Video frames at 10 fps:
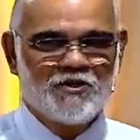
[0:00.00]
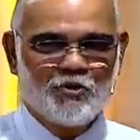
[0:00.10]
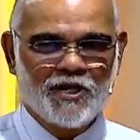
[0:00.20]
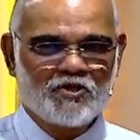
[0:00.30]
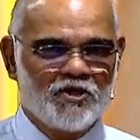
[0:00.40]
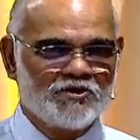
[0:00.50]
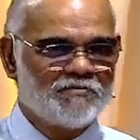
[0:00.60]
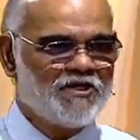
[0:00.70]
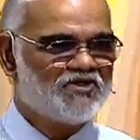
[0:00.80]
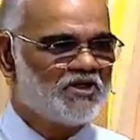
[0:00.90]
we're called to
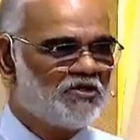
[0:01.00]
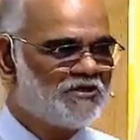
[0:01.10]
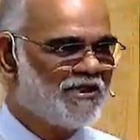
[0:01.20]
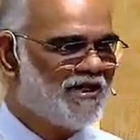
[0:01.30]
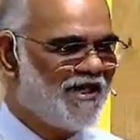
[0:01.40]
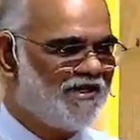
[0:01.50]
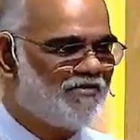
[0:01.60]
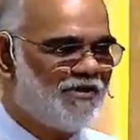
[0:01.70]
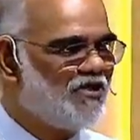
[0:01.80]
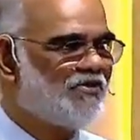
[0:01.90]
be salt and
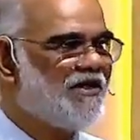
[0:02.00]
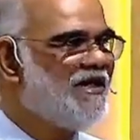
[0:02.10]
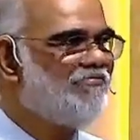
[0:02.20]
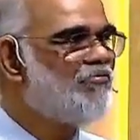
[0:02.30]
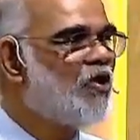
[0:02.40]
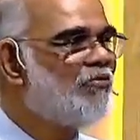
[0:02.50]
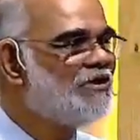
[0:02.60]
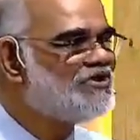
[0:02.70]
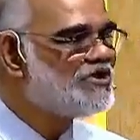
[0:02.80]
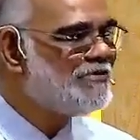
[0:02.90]
light. We don't need
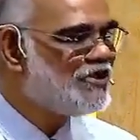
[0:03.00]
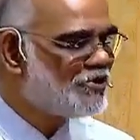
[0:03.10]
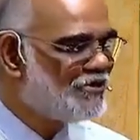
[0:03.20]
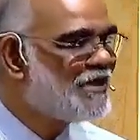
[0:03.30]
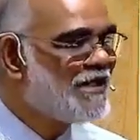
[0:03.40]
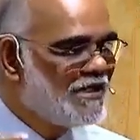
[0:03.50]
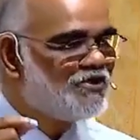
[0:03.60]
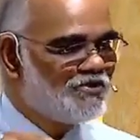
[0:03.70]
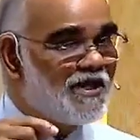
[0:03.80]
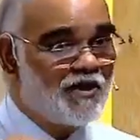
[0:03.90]
moments to be told,
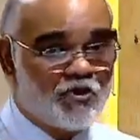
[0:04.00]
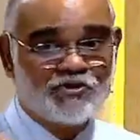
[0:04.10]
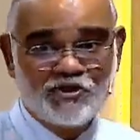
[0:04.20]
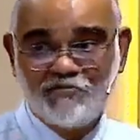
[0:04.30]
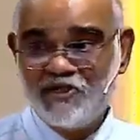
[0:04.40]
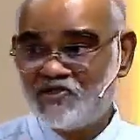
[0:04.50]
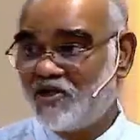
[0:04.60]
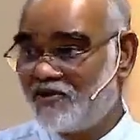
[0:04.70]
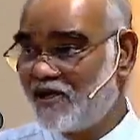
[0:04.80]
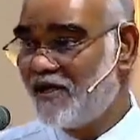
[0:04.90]
Today I want you to be
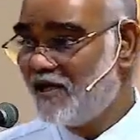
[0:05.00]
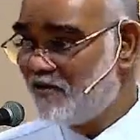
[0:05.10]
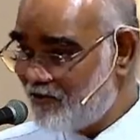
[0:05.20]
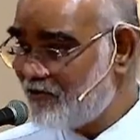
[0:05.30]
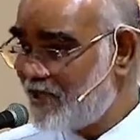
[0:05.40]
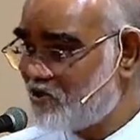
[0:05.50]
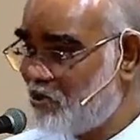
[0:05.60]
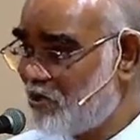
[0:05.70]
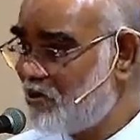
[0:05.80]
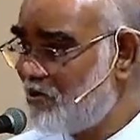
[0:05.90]
salt and light. That's
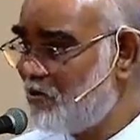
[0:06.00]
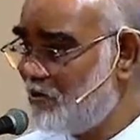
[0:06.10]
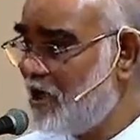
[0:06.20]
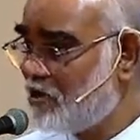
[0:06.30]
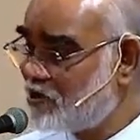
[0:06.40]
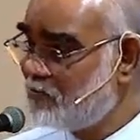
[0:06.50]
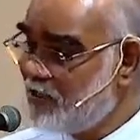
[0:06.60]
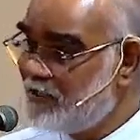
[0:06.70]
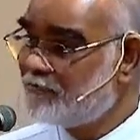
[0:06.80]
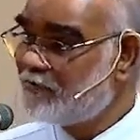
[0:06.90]
what we ought to
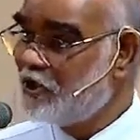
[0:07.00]
be